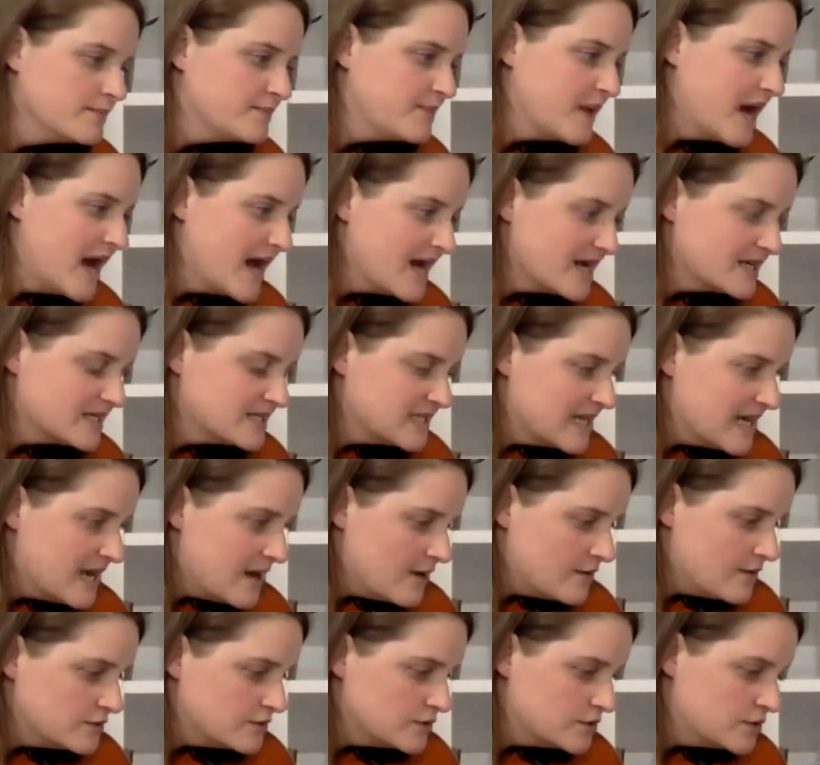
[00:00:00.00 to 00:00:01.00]
back
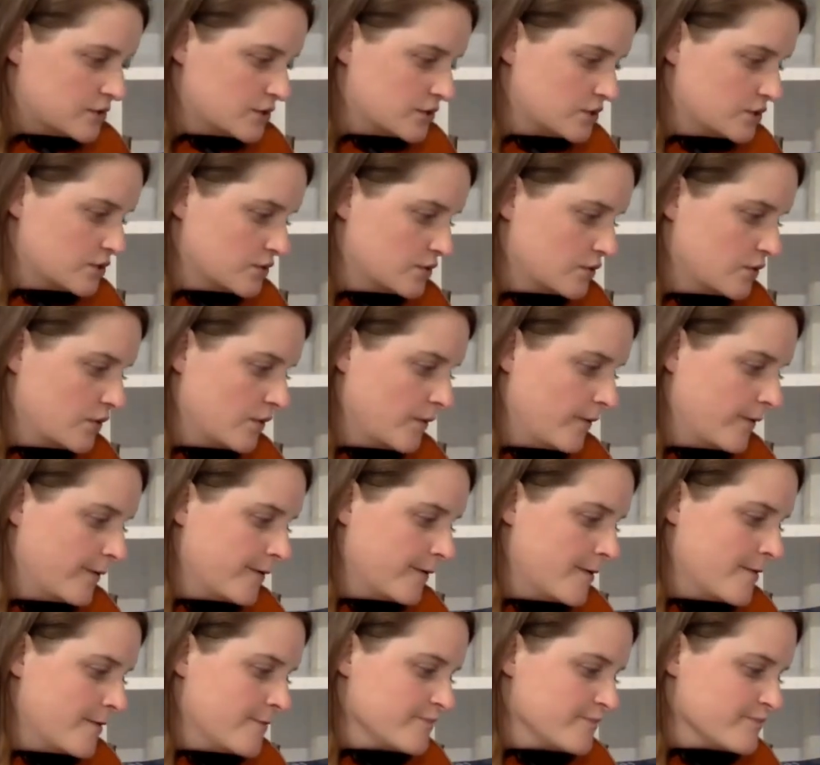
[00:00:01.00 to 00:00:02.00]
down to
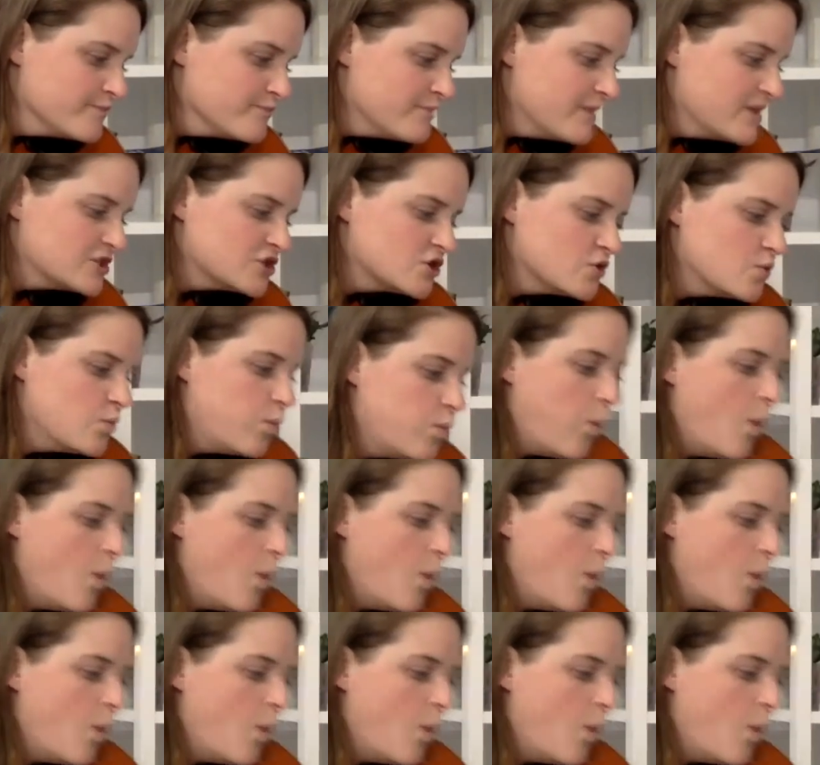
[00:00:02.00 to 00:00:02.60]
measure